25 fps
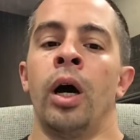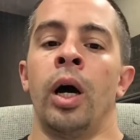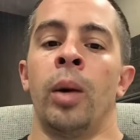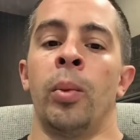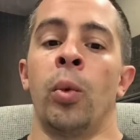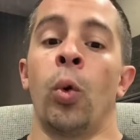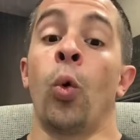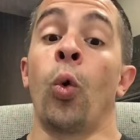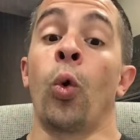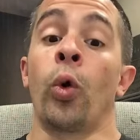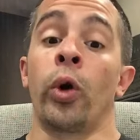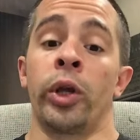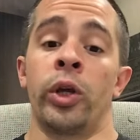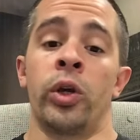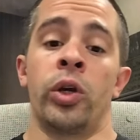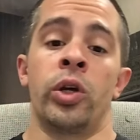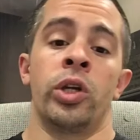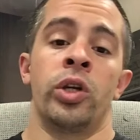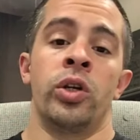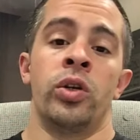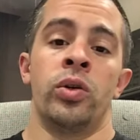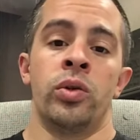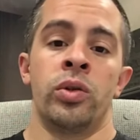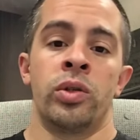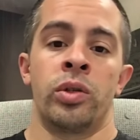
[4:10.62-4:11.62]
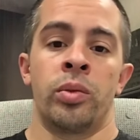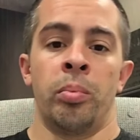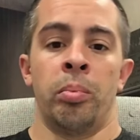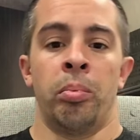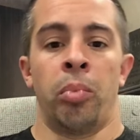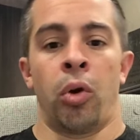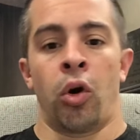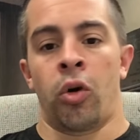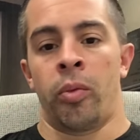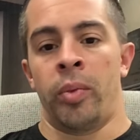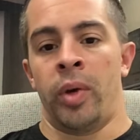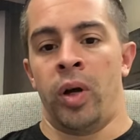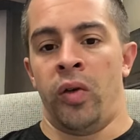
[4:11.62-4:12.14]
Or you could use
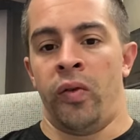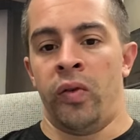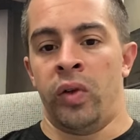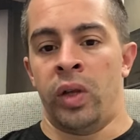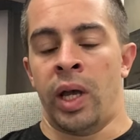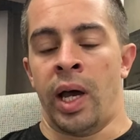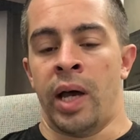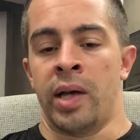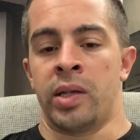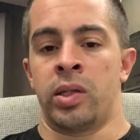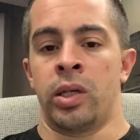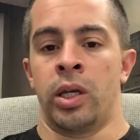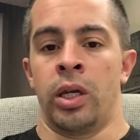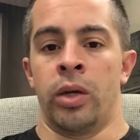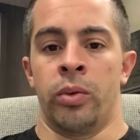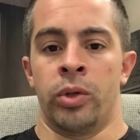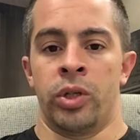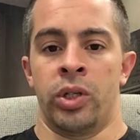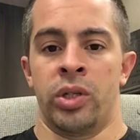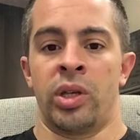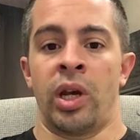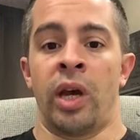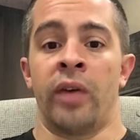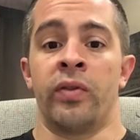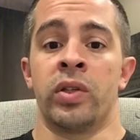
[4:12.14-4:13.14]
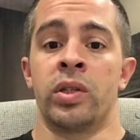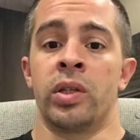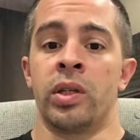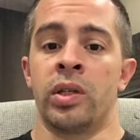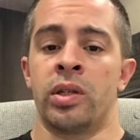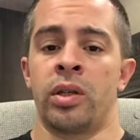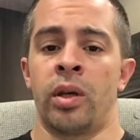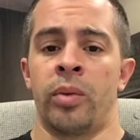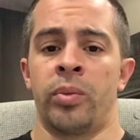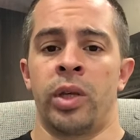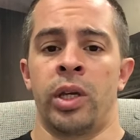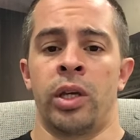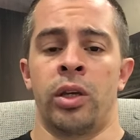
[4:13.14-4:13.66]
barbell velocity, which is obviously
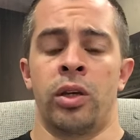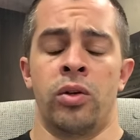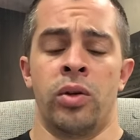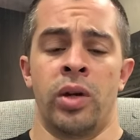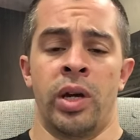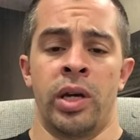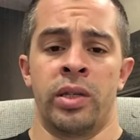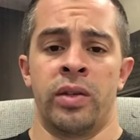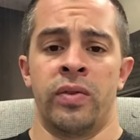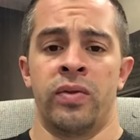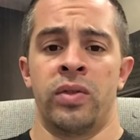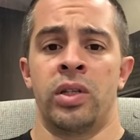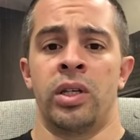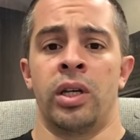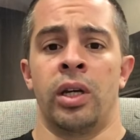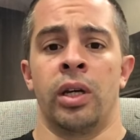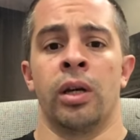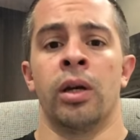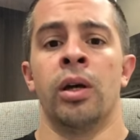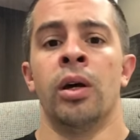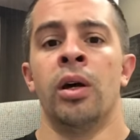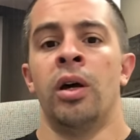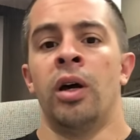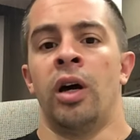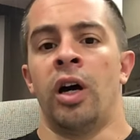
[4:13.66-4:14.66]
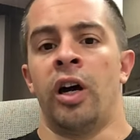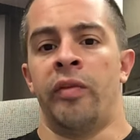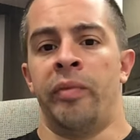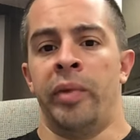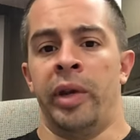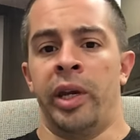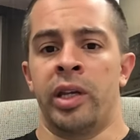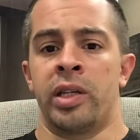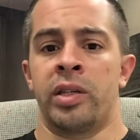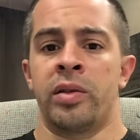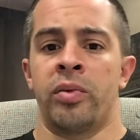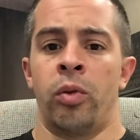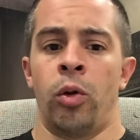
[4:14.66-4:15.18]
something you guys have seen. I've been
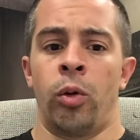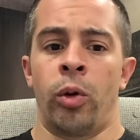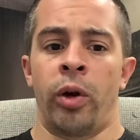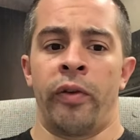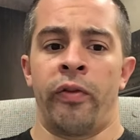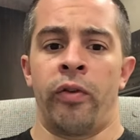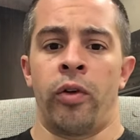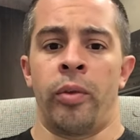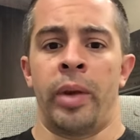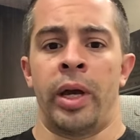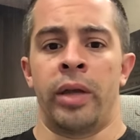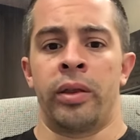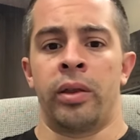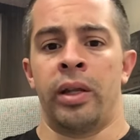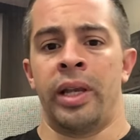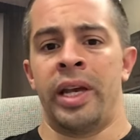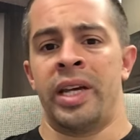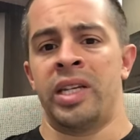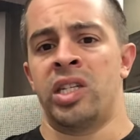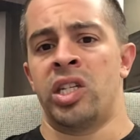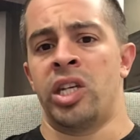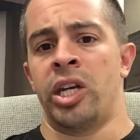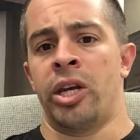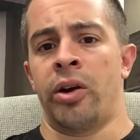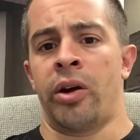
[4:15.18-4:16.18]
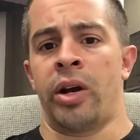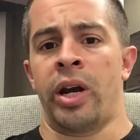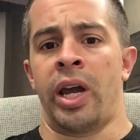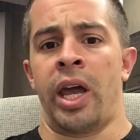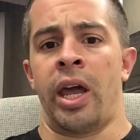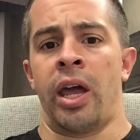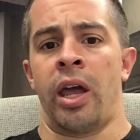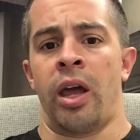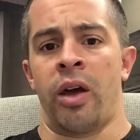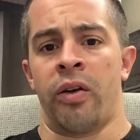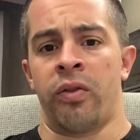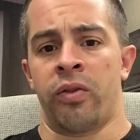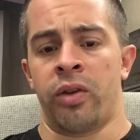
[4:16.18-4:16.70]
exploring for about the last year and a
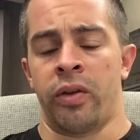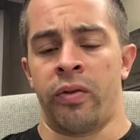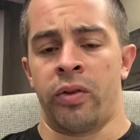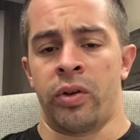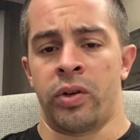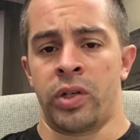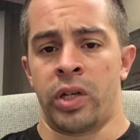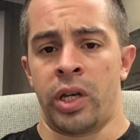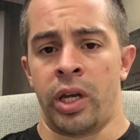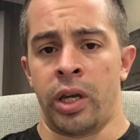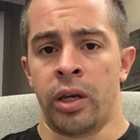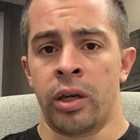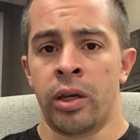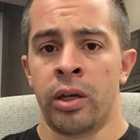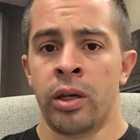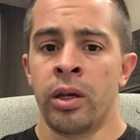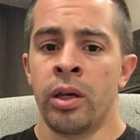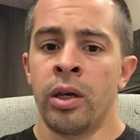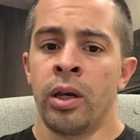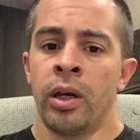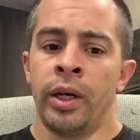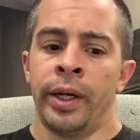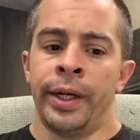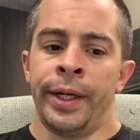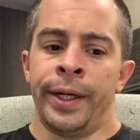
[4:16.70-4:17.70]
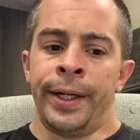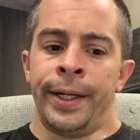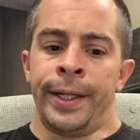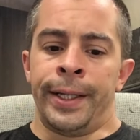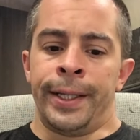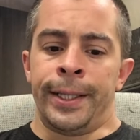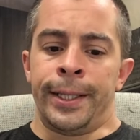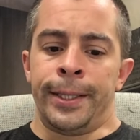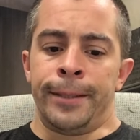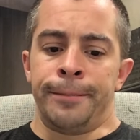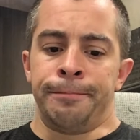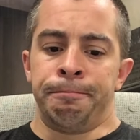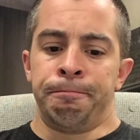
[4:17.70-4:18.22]
half, give or take.
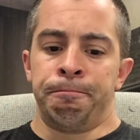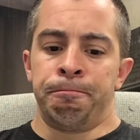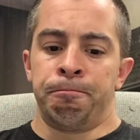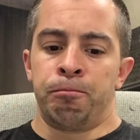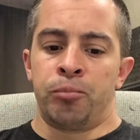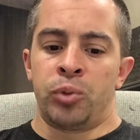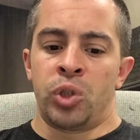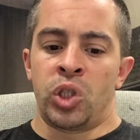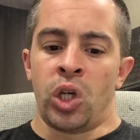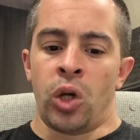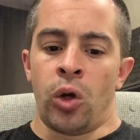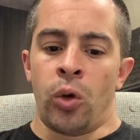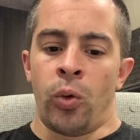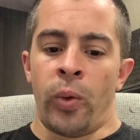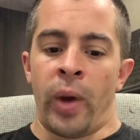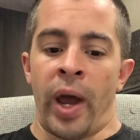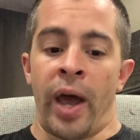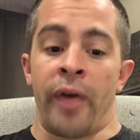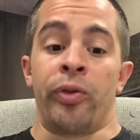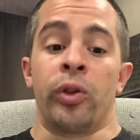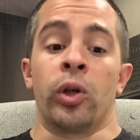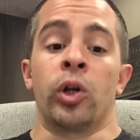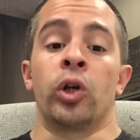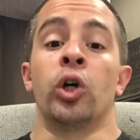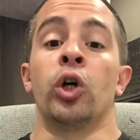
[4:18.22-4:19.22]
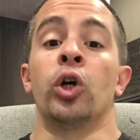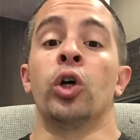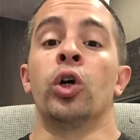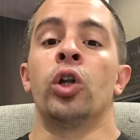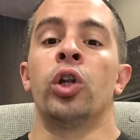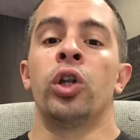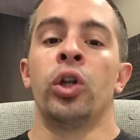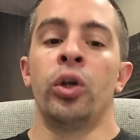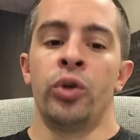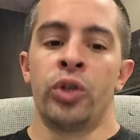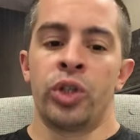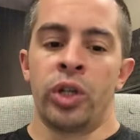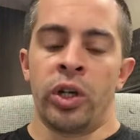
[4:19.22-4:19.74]
So at the
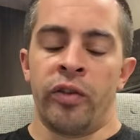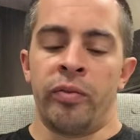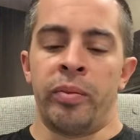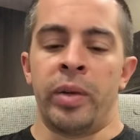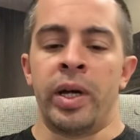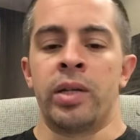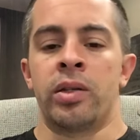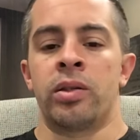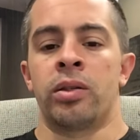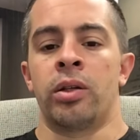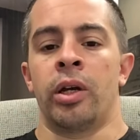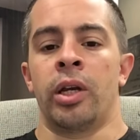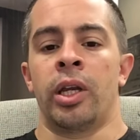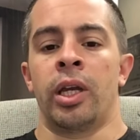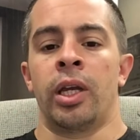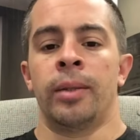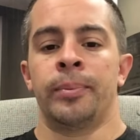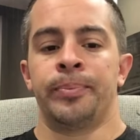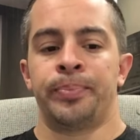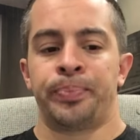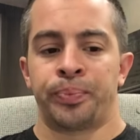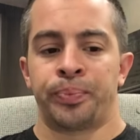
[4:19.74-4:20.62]
conclusion of my study,